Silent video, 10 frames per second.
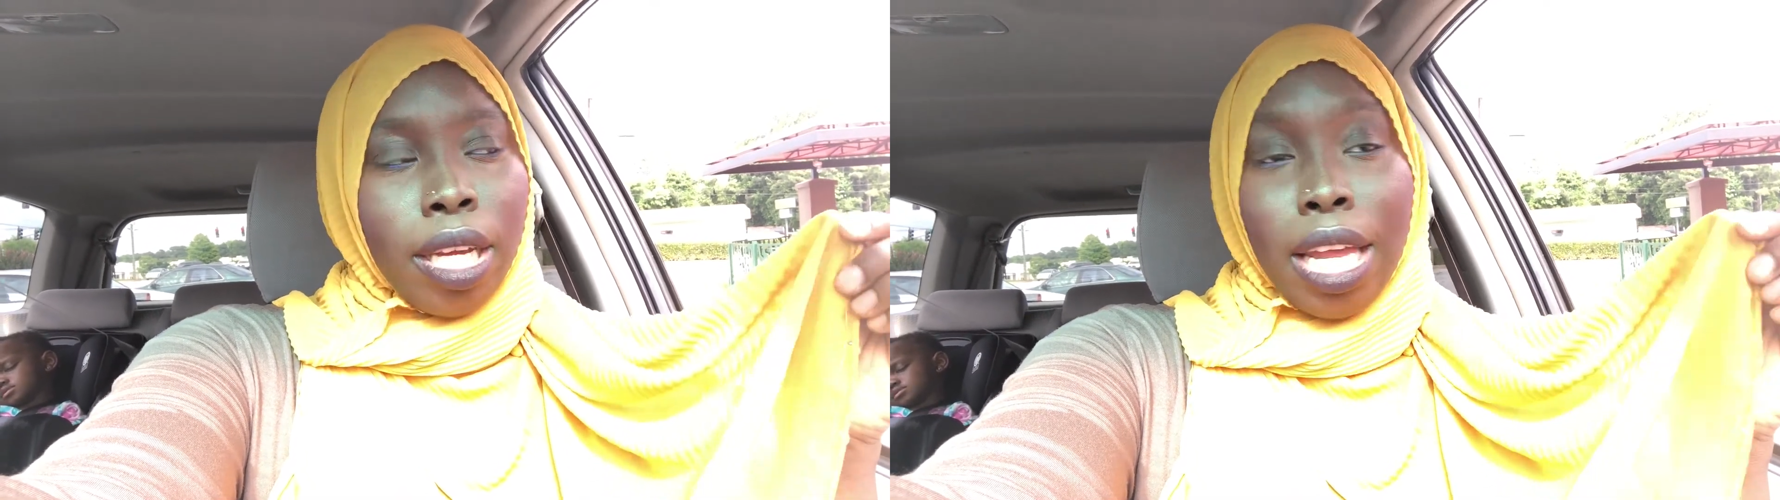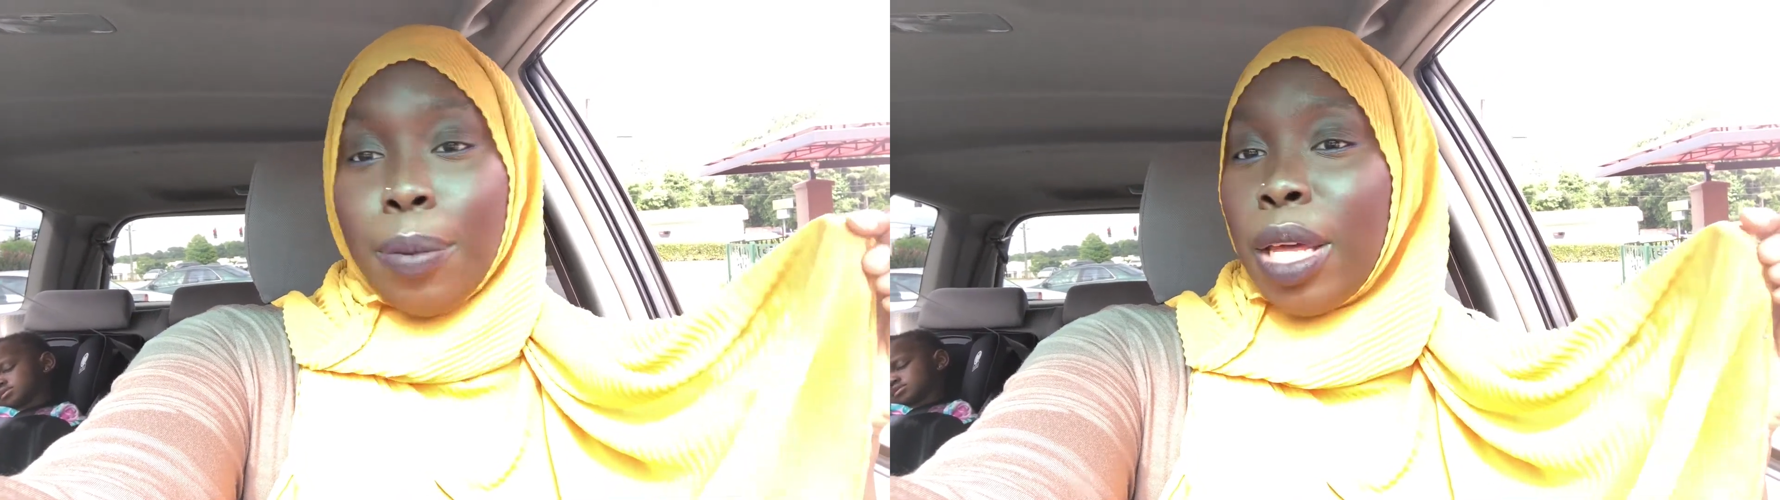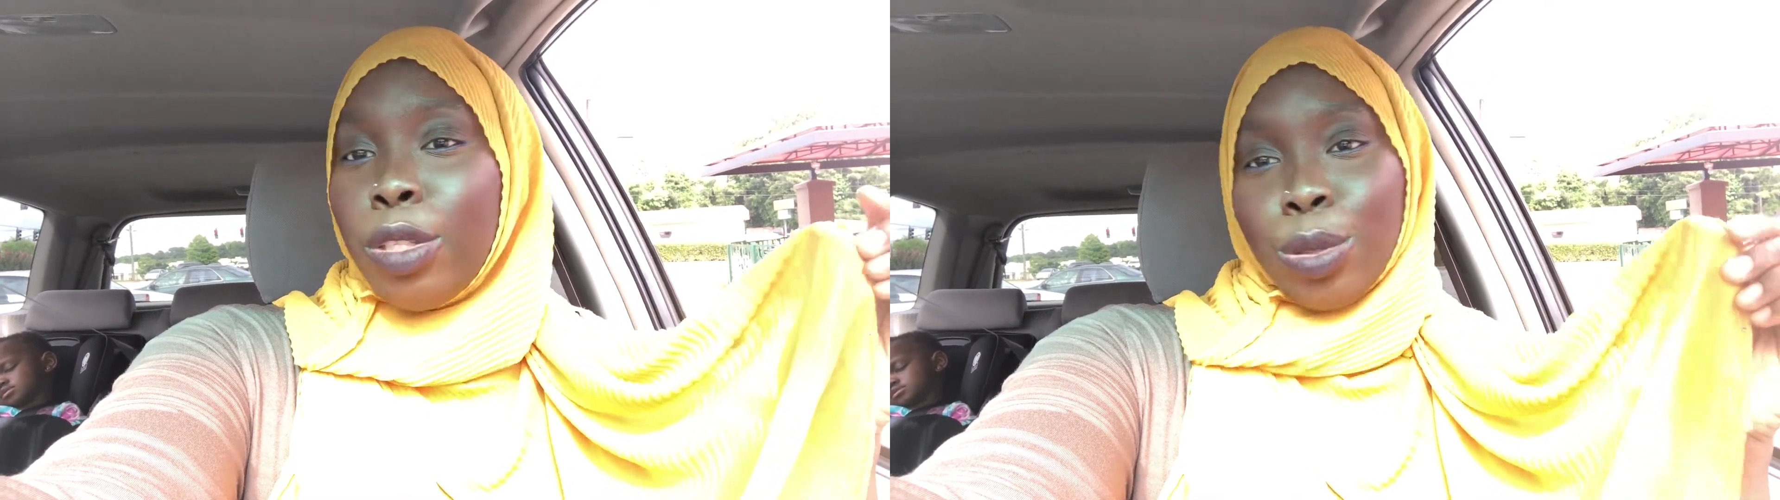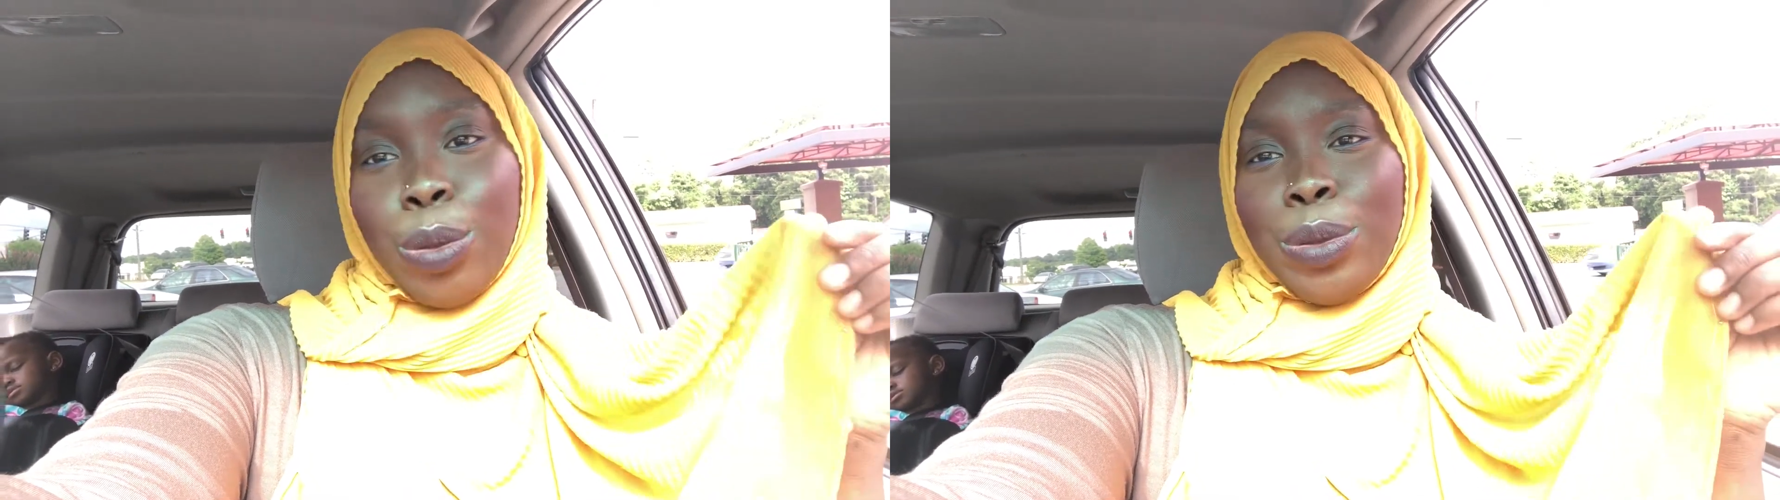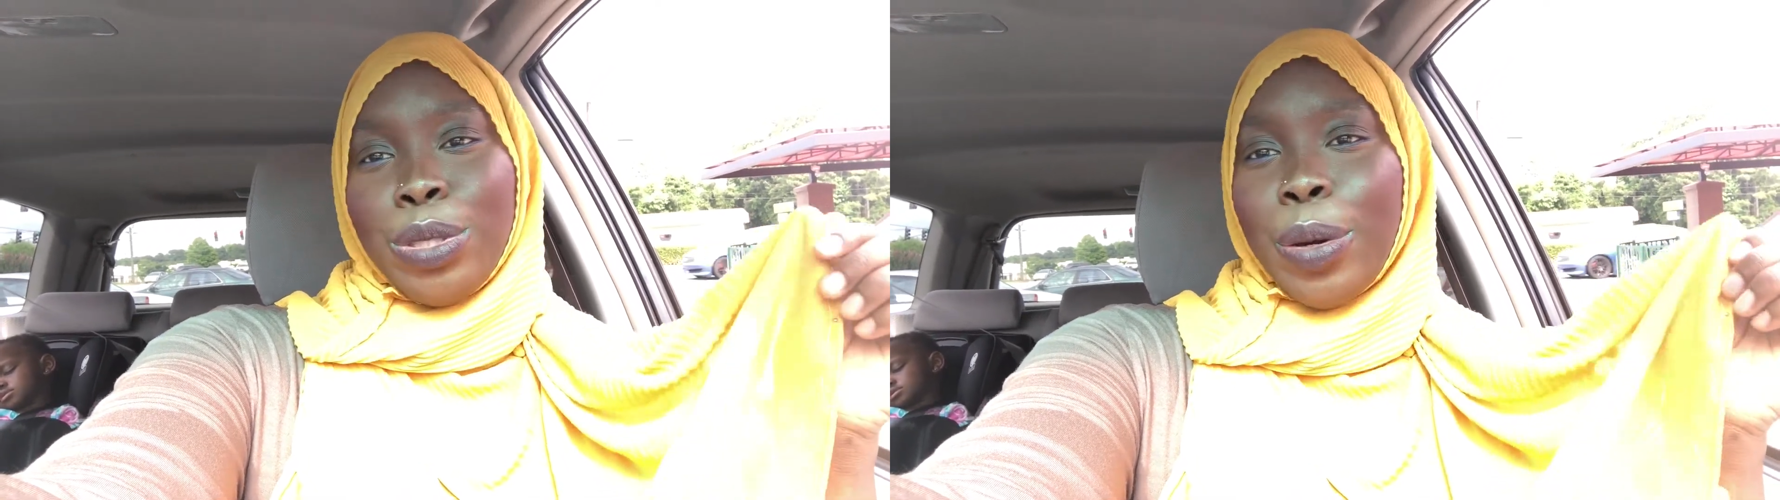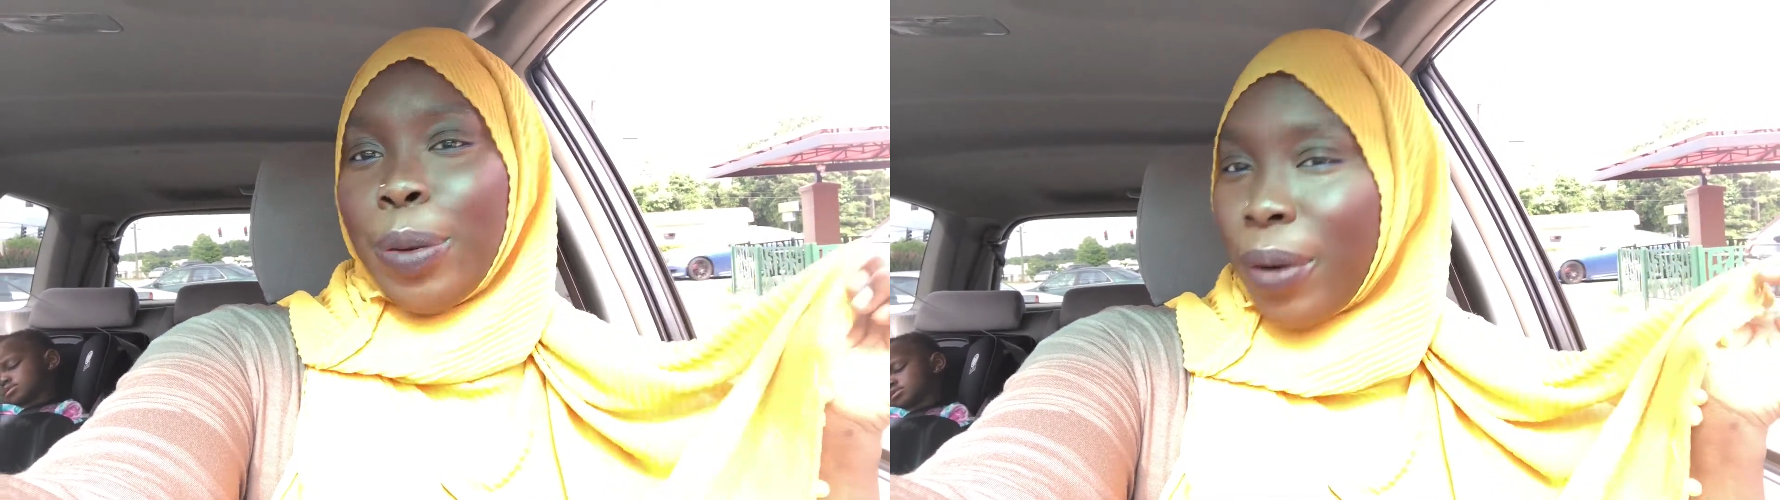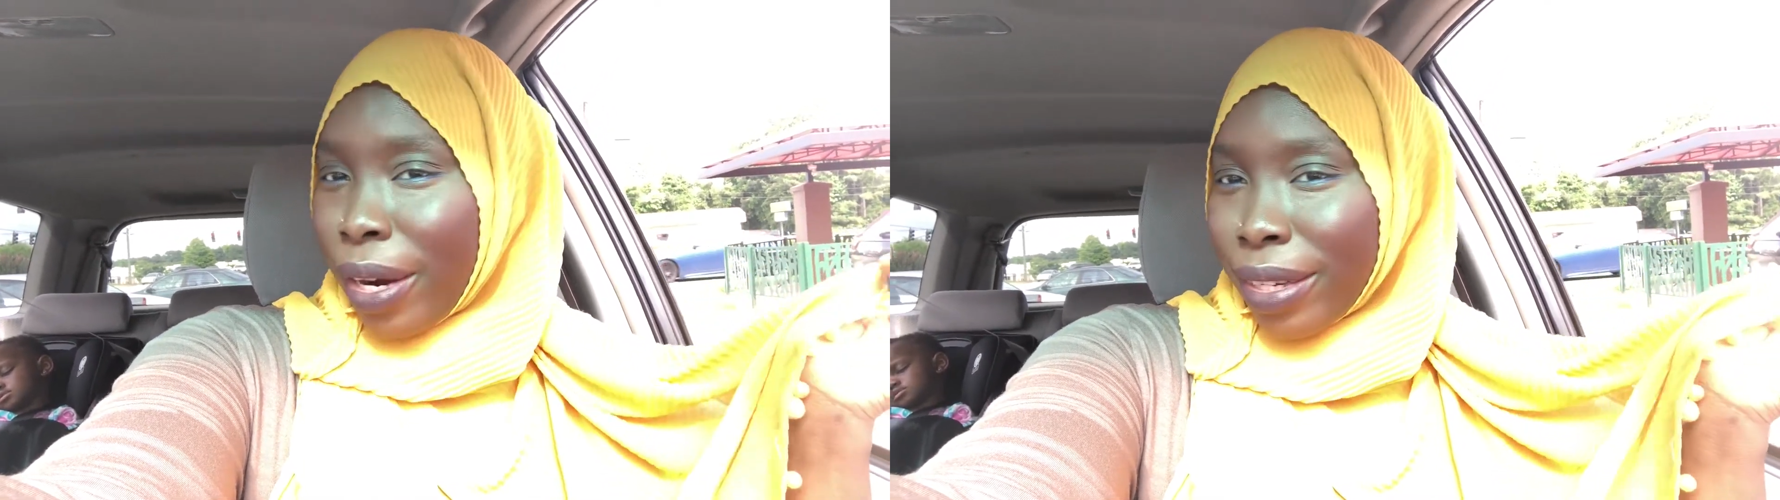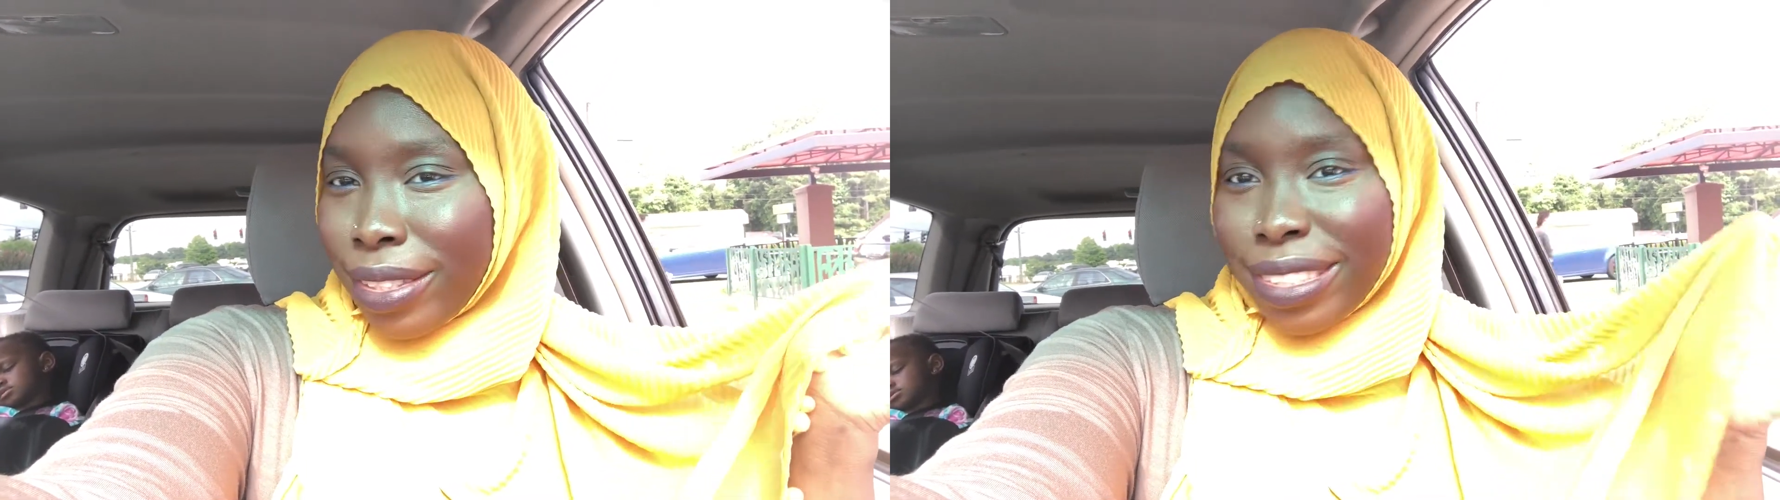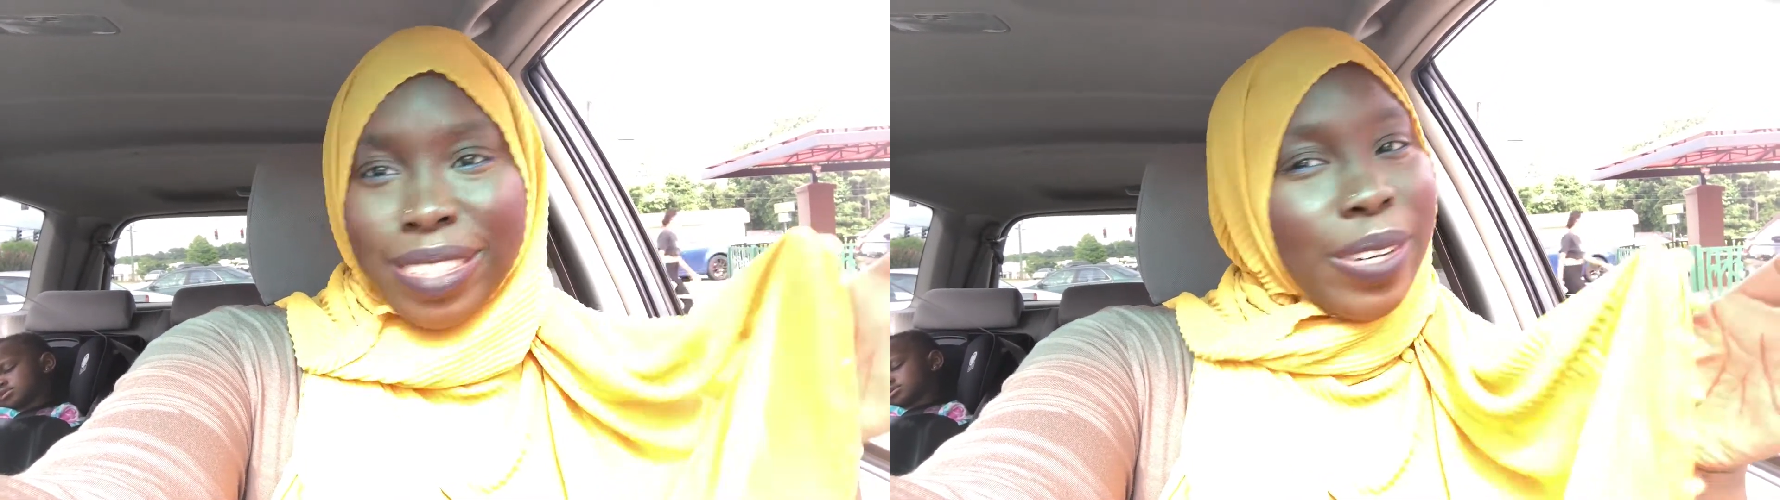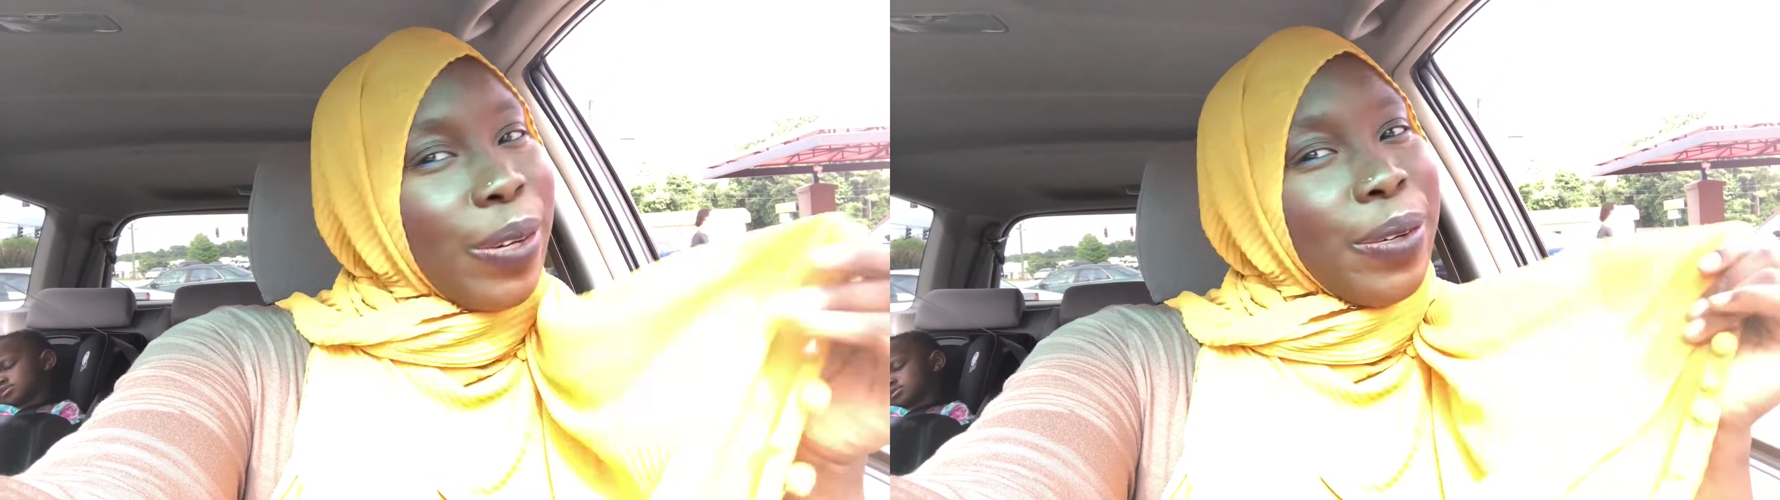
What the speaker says: I'm not in school, so it works, you know.